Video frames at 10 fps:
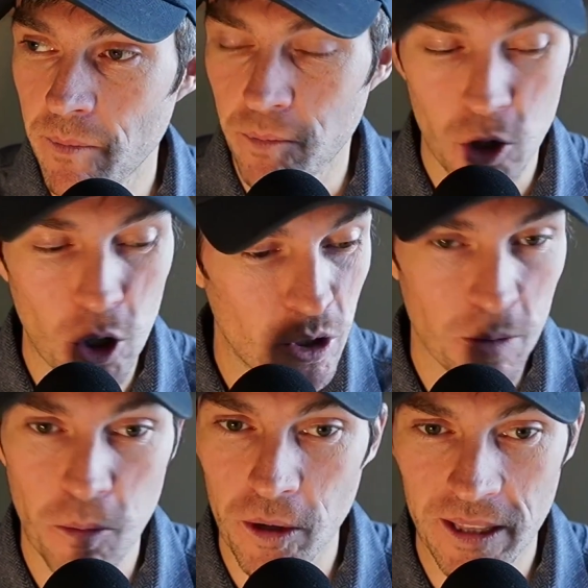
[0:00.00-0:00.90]
Go
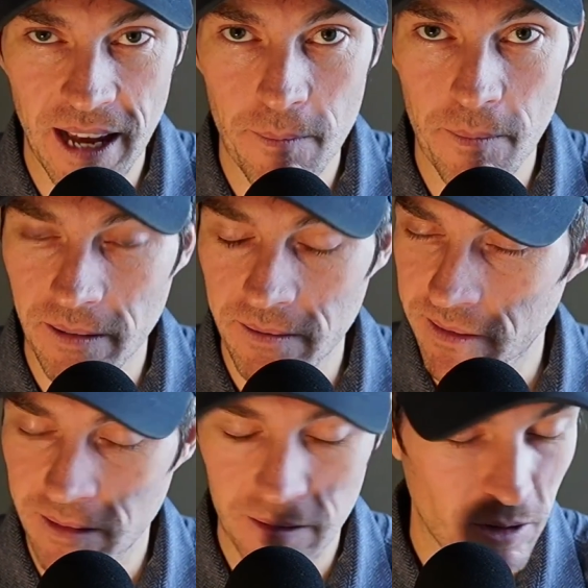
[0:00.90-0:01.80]
support them.
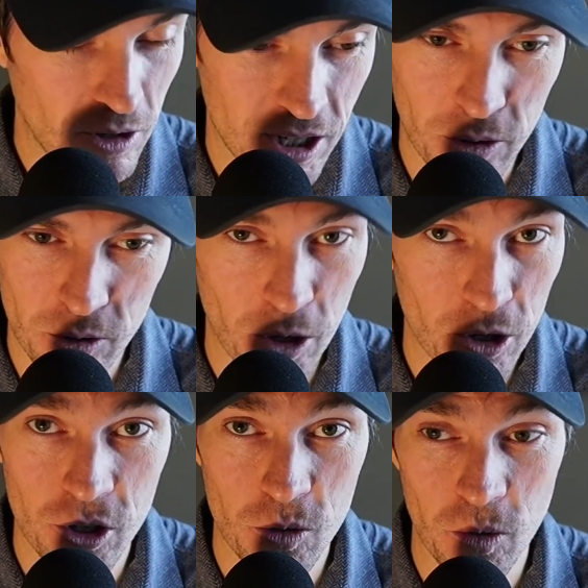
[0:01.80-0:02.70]
Souther's Marsh
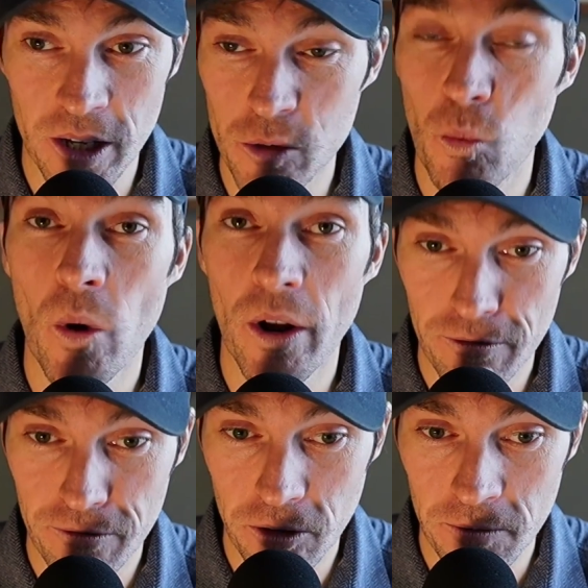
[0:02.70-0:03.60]
is
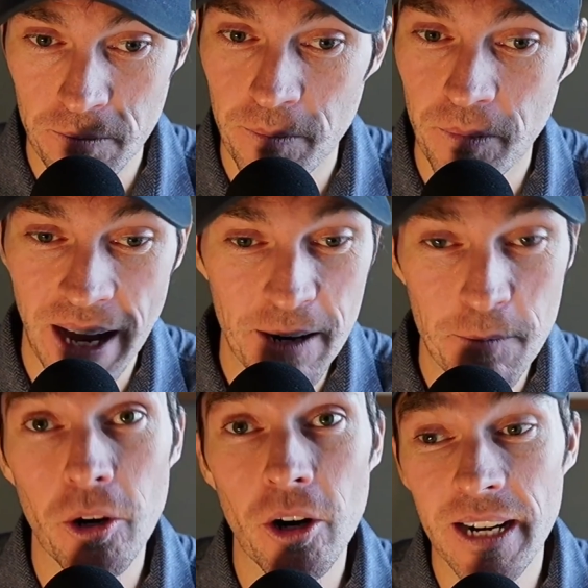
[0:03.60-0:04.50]
wonderful. I didn't
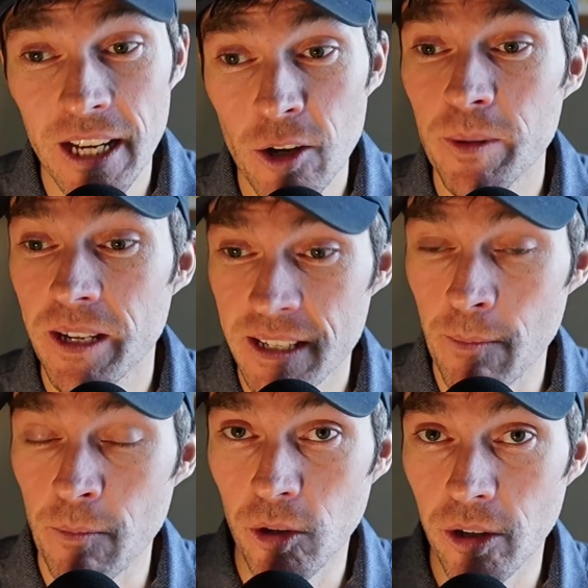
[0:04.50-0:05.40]
put it on here because
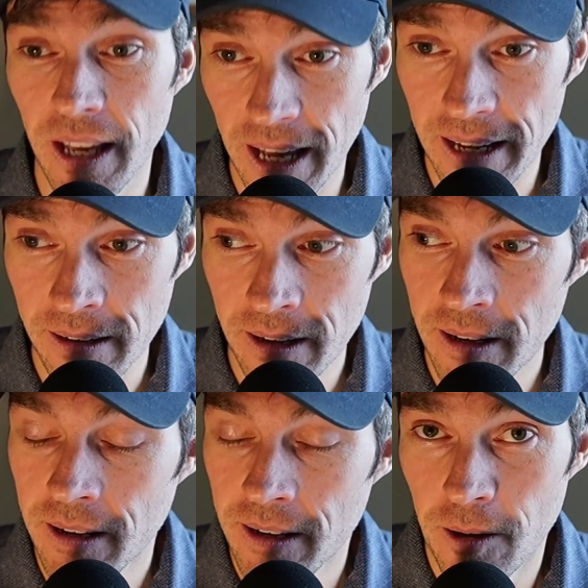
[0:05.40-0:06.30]
I'm looking at
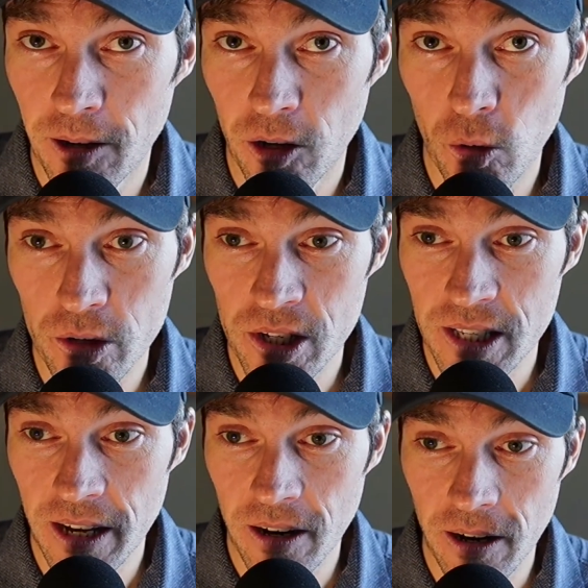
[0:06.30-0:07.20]
courses
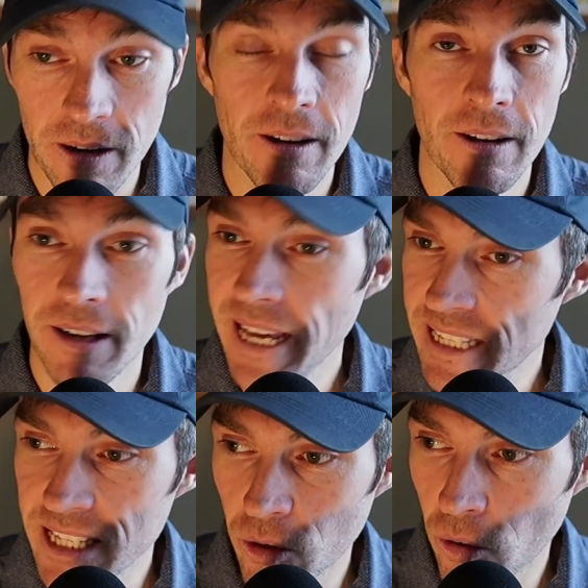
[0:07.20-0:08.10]
that are
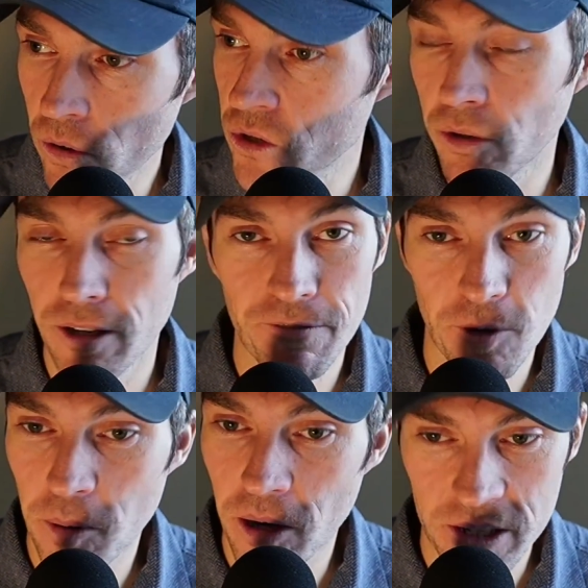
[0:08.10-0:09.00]
18 holes. You're looking
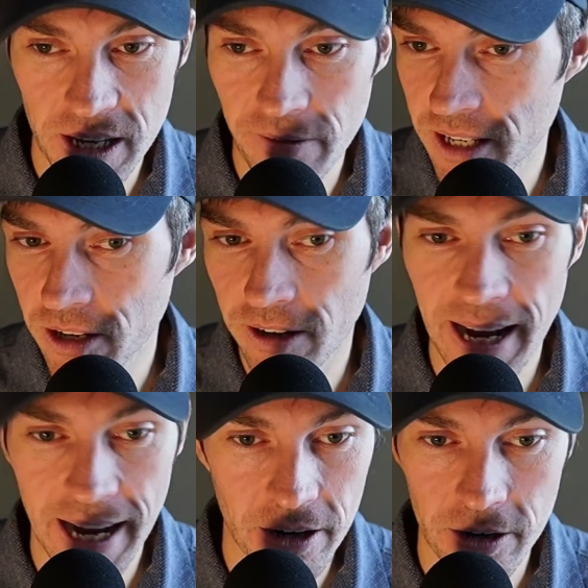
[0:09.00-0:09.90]
for par 70 or
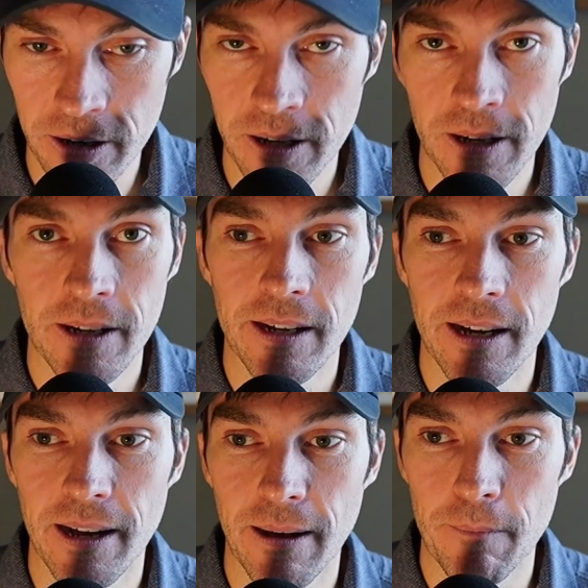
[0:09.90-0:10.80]
higher,
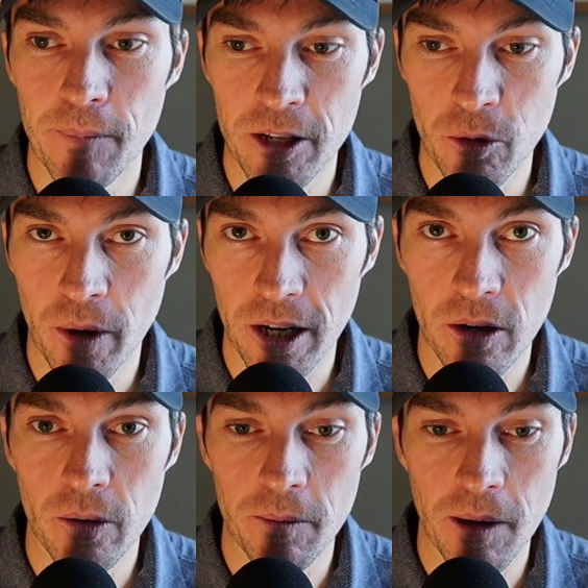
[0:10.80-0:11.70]
and you want to
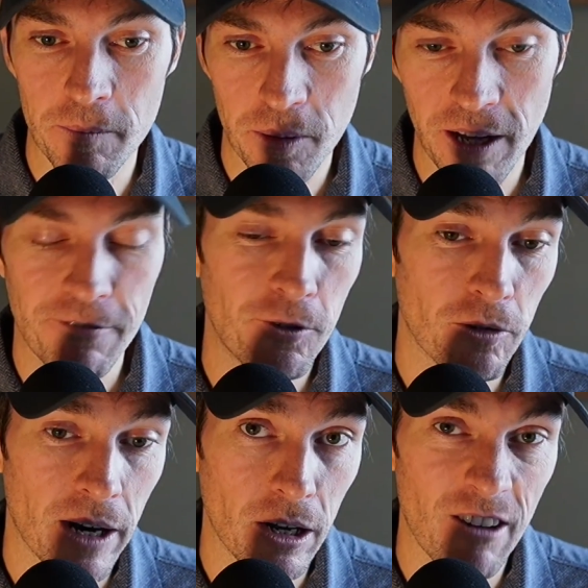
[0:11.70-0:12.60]
go and play a full
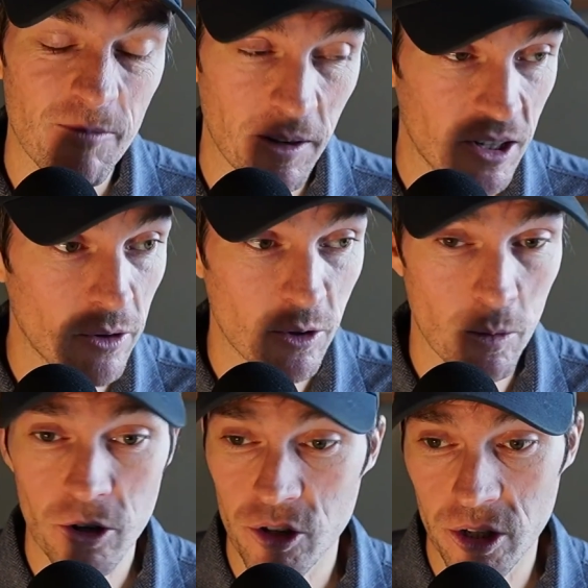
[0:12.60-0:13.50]
round of golf. But Souther's
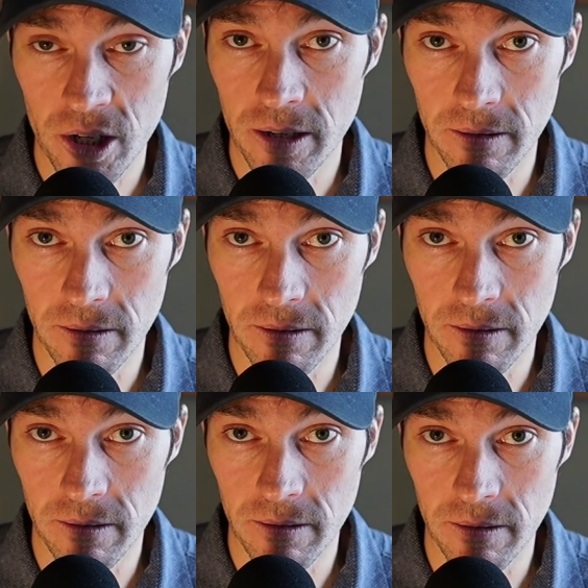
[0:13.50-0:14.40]
Marsh is
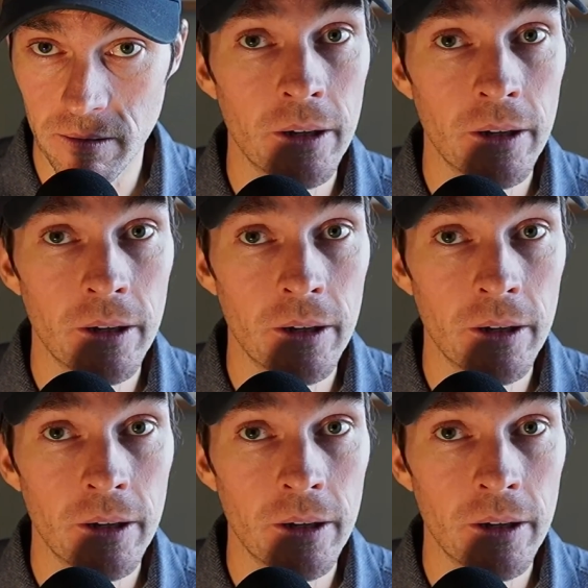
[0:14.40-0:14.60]
delightful.